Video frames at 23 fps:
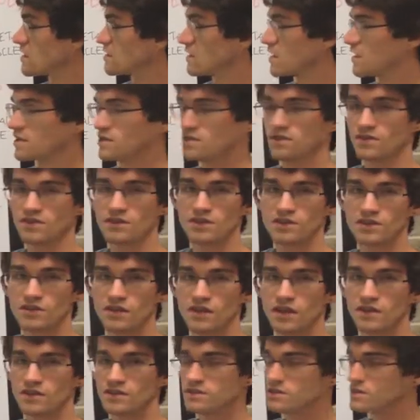and
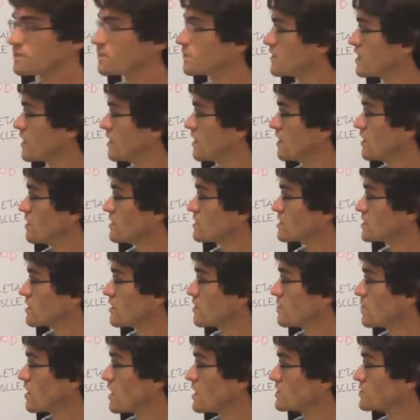diacylglycerides.
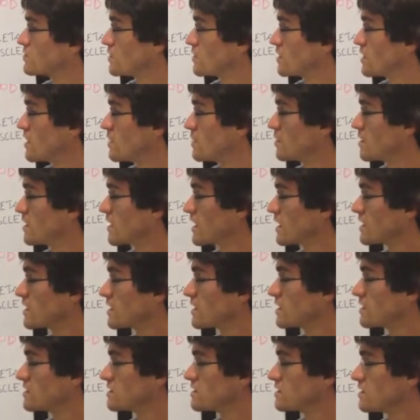Ceramides will inhibit
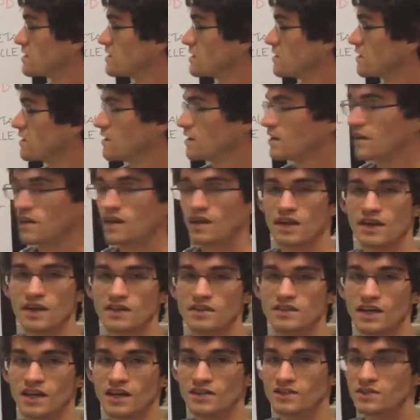AKT,
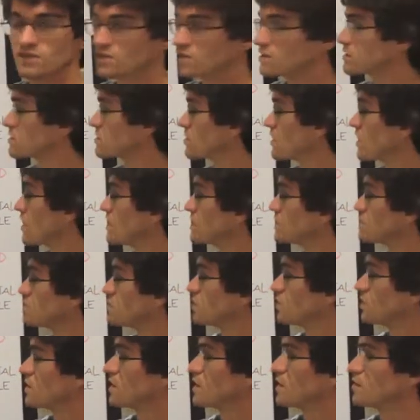and diacylglycerides
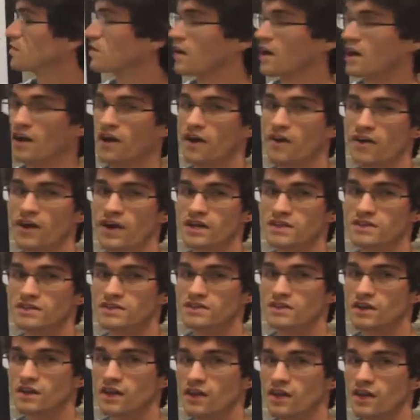will inhibit IRS.
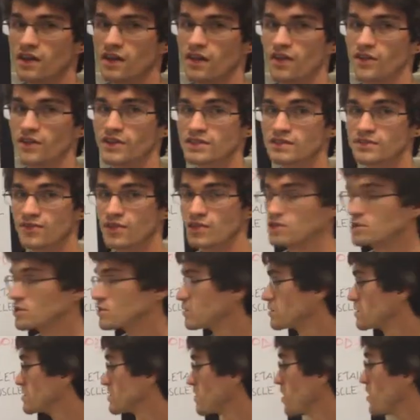This eventually
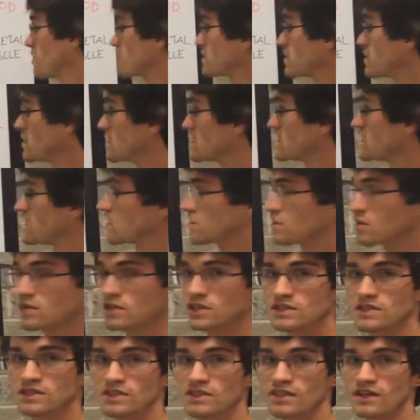results in a
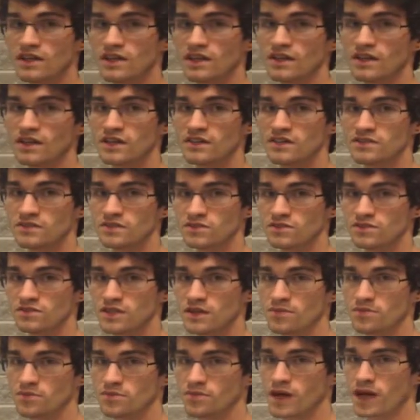decrease in insulin
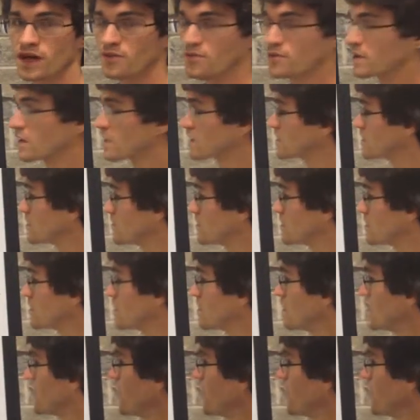receptor pathway activity,